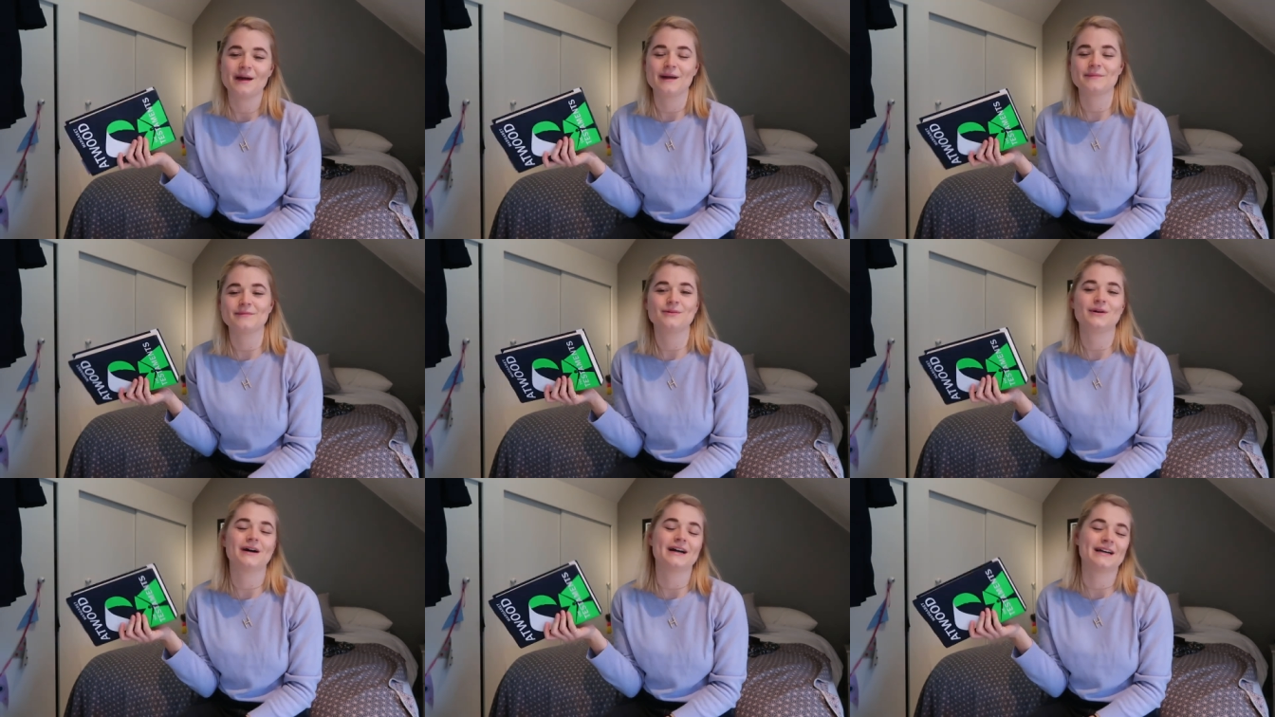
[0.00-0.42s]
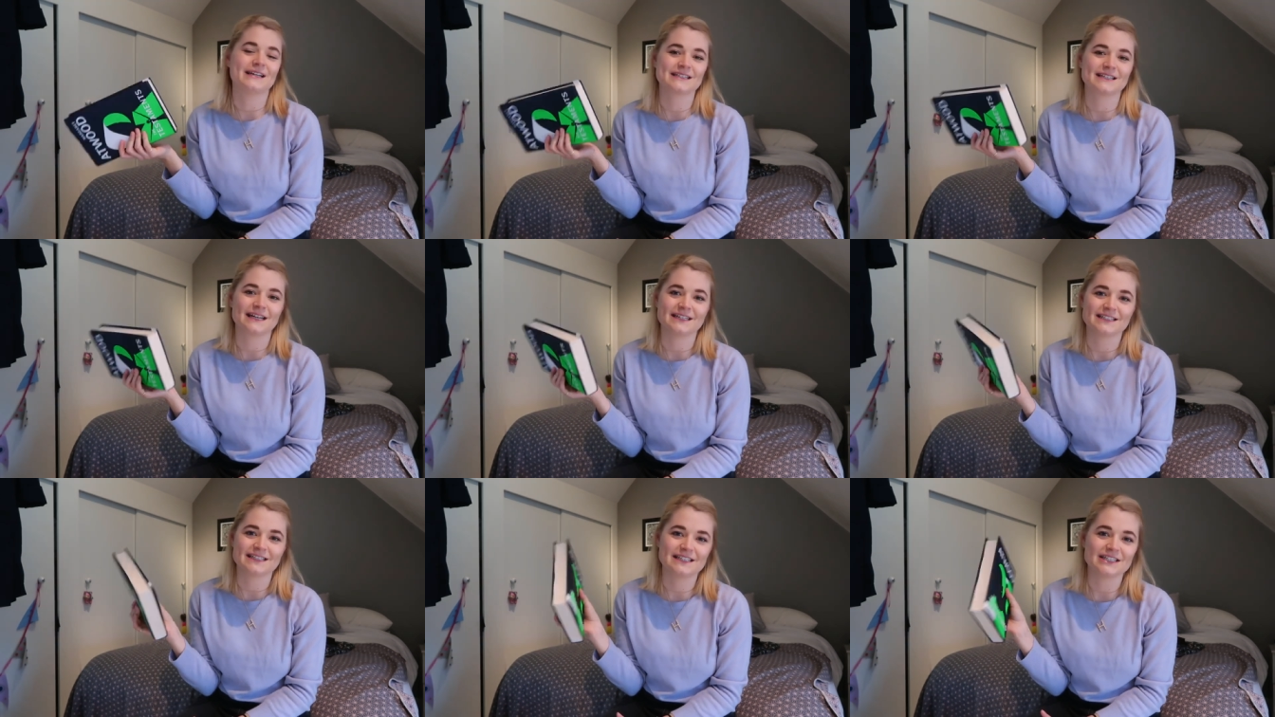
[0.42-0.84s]
but I'm quite
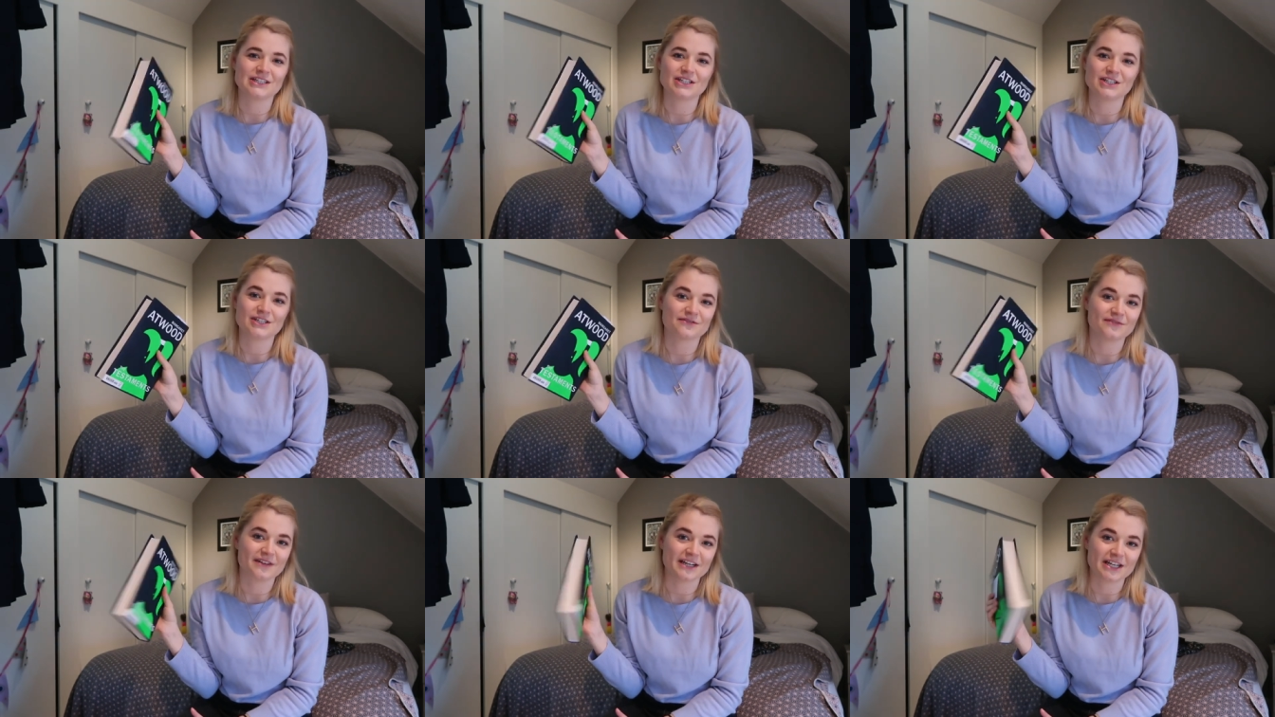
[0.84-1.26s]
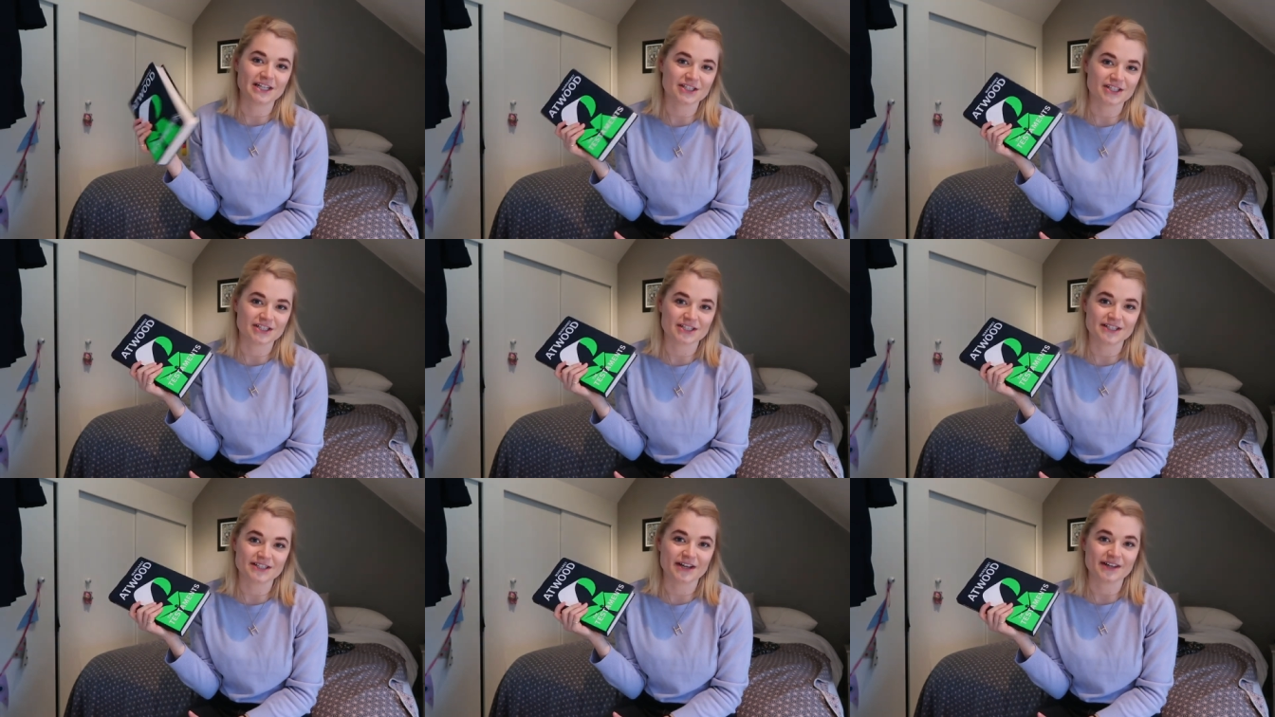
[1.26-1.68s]
excited to just
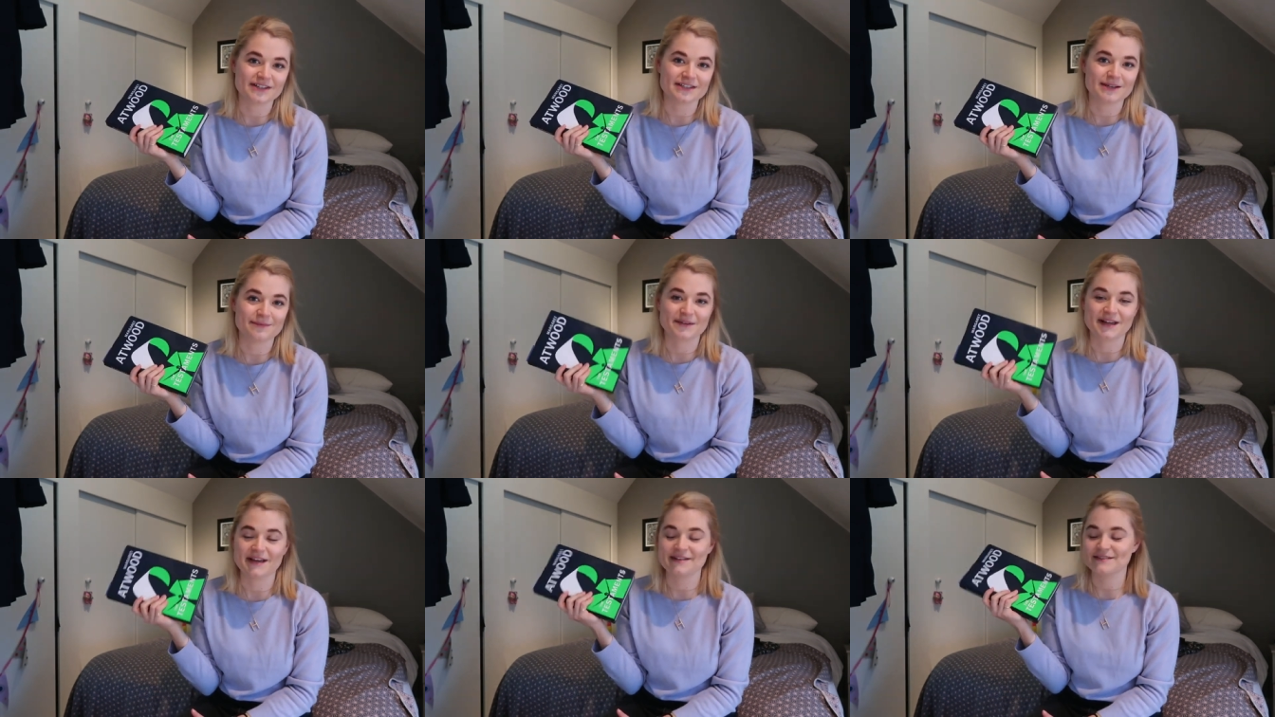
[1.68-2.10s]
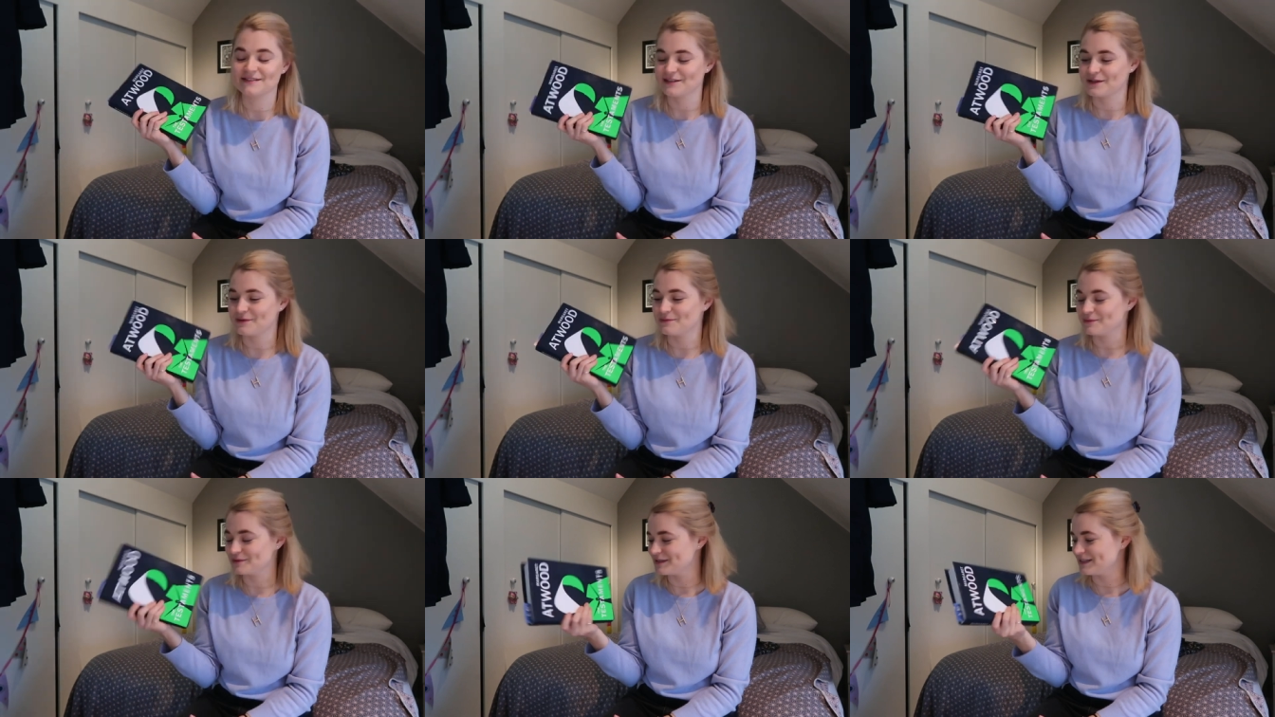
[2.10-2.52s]
finish and start something else,
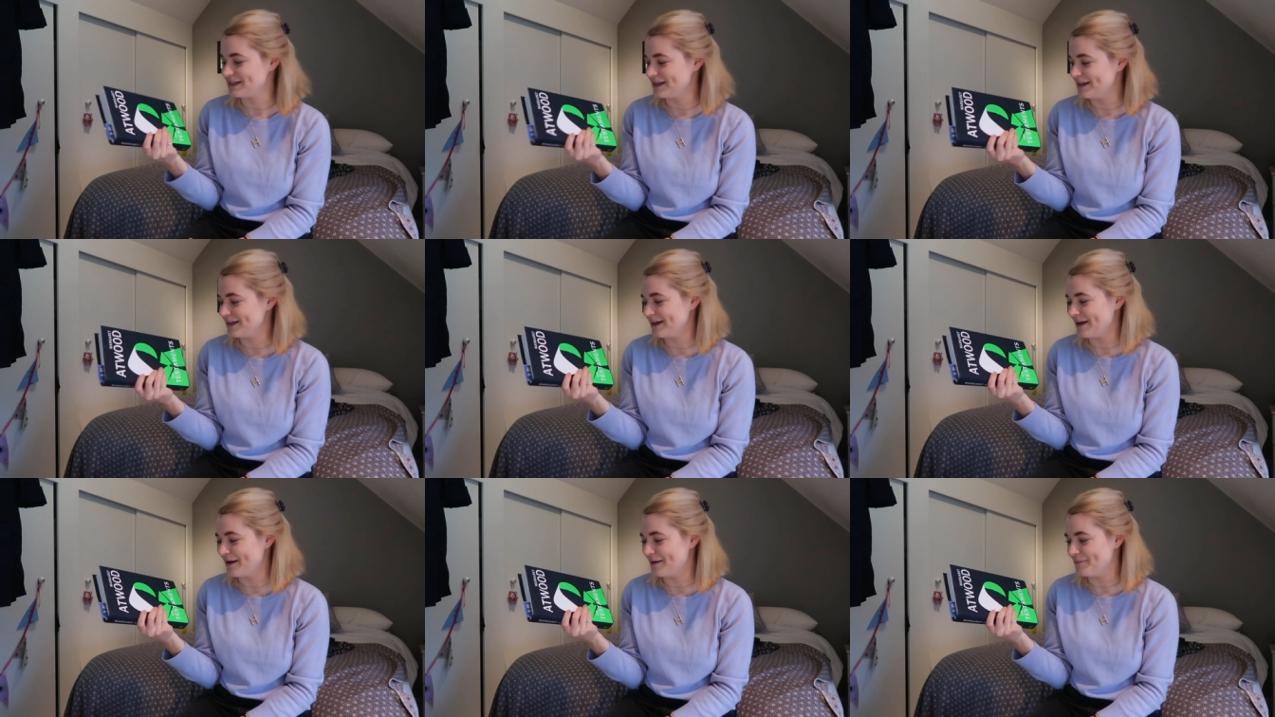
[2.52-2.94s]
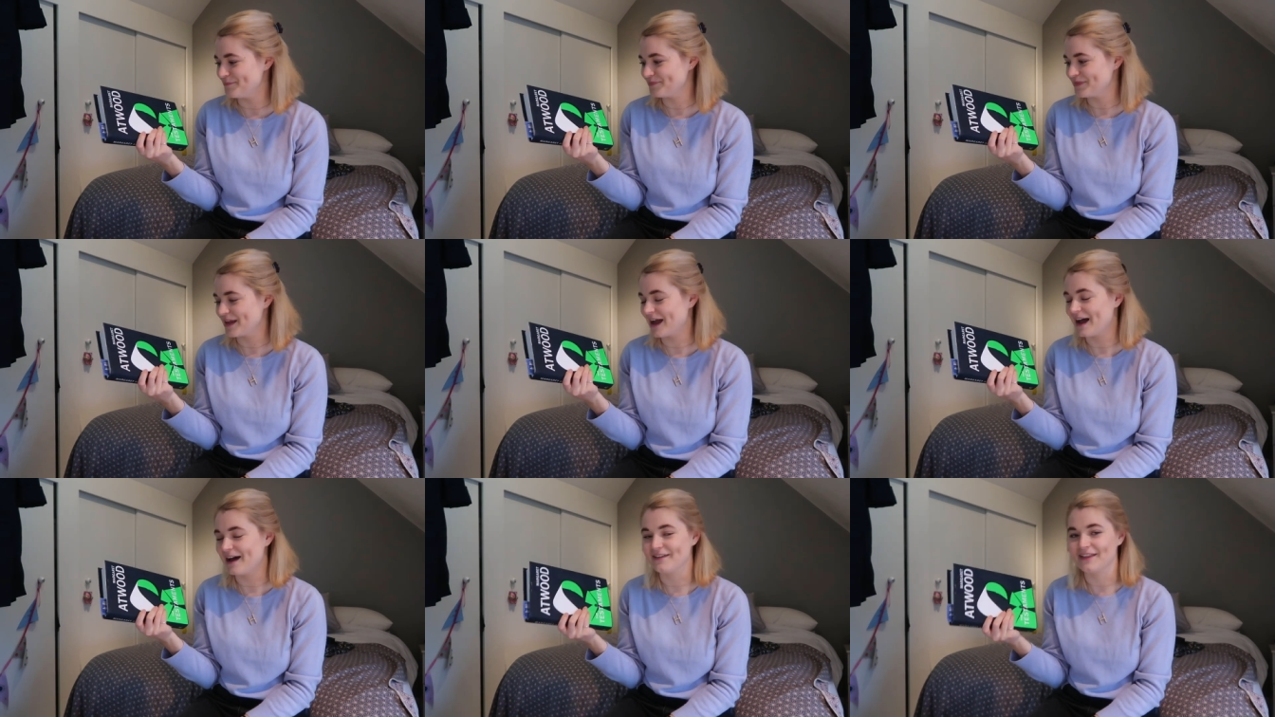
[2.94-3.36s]
so we'll see
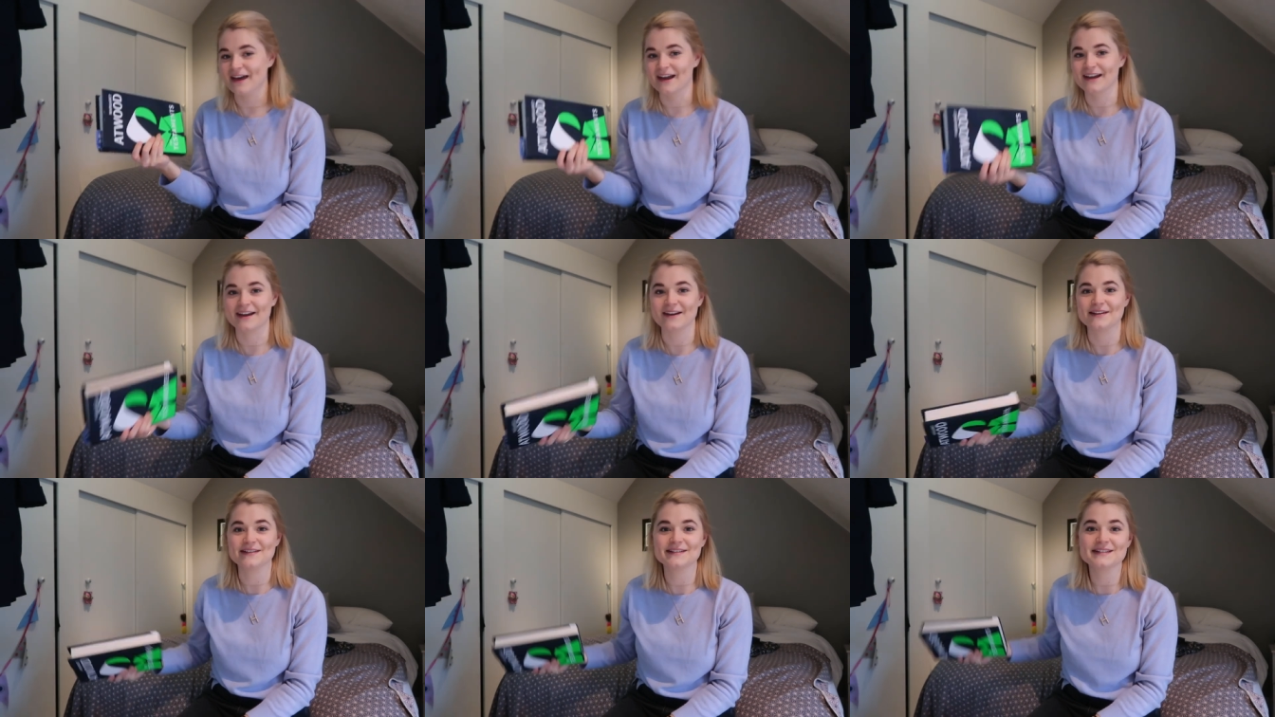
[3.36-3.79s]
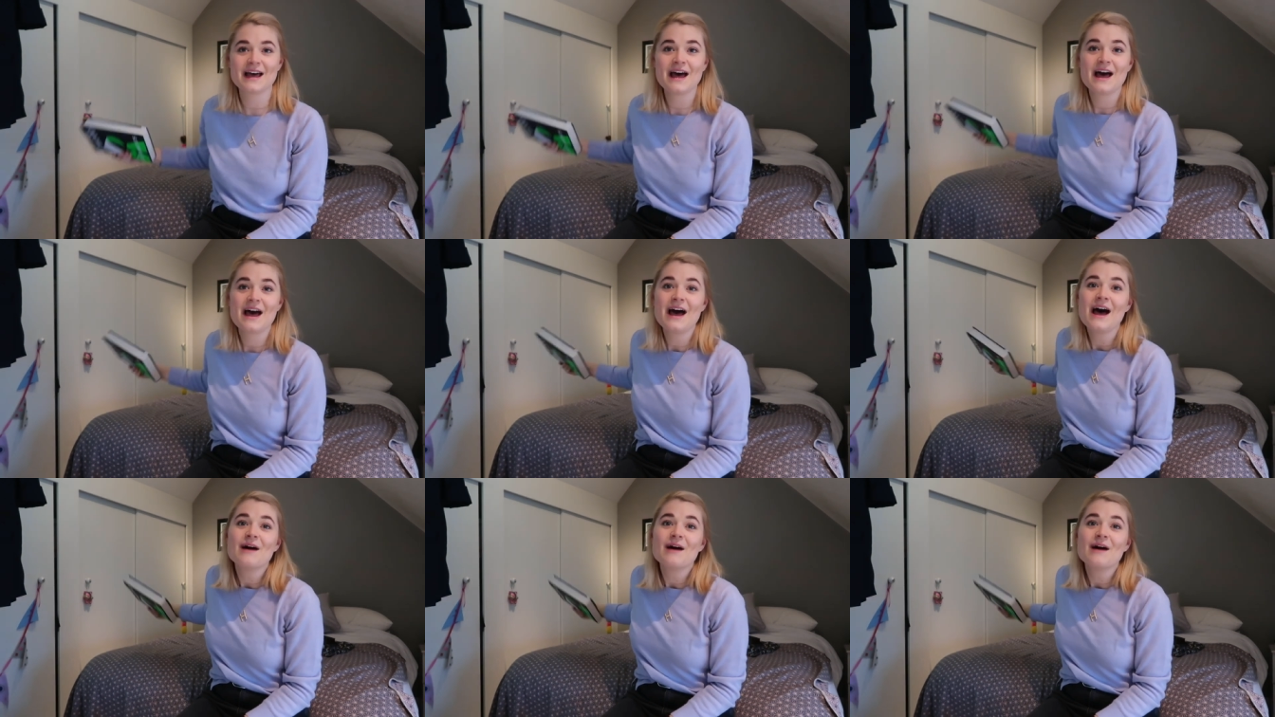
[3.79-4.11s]
how that goes.